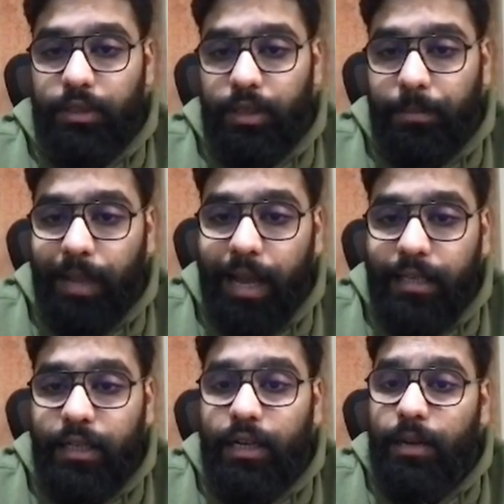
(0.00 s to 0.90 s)
Supplies
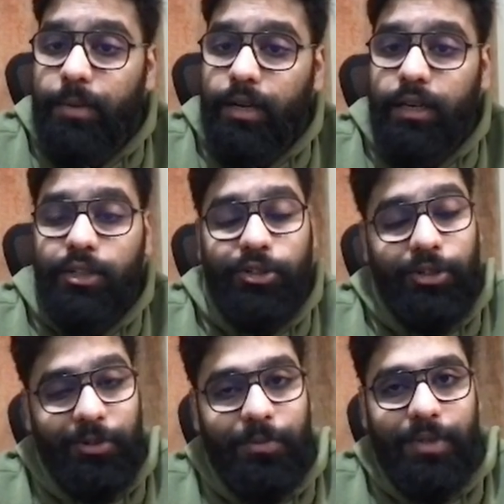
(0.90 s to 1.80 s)
are limited, so
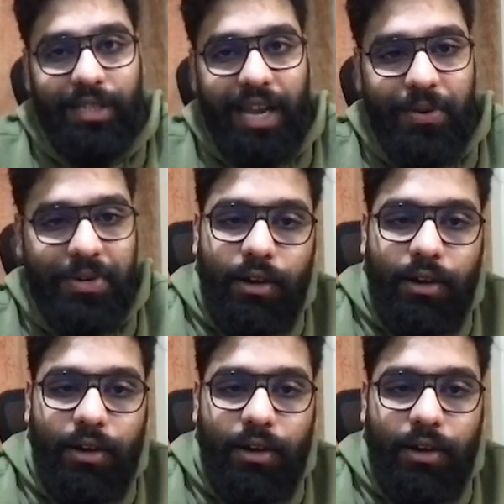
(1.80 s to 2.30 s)
don't miss out.